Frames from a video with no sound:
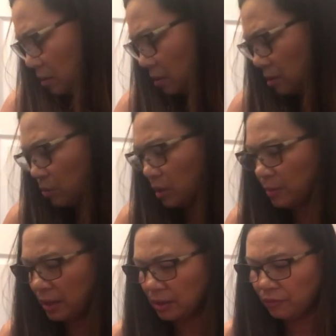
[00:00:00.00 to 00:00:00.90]
Let's read
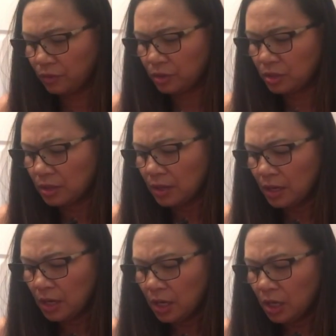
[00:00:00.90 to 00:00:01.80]
about it first.
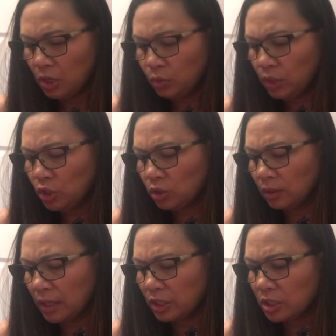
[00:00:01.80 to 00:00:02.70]
Treat your
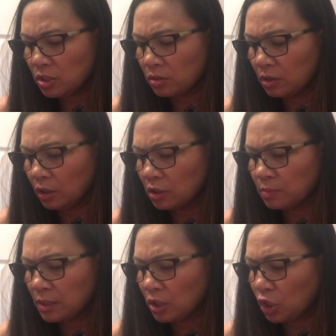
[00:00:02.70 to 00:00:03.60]
lashes to the
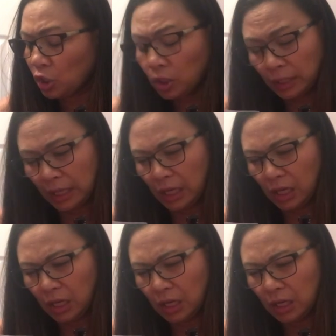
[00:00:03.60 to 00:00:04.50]
ultimate
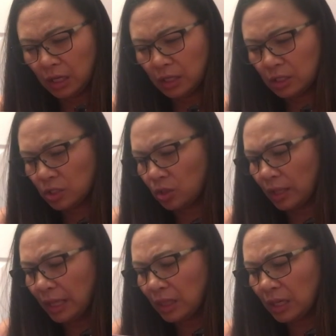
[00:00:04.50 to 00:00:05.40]
curling,
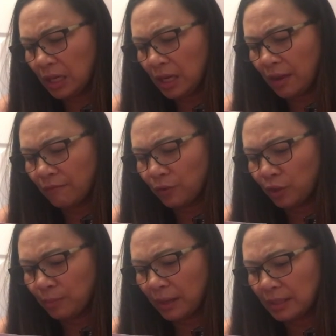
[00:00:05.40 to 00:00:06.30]
lengthening, and
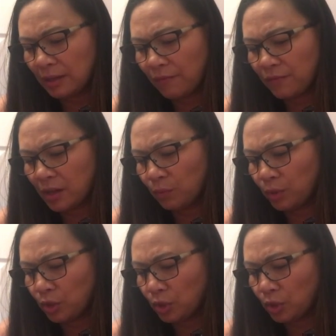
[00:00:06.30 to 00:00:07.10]
volumizing fun with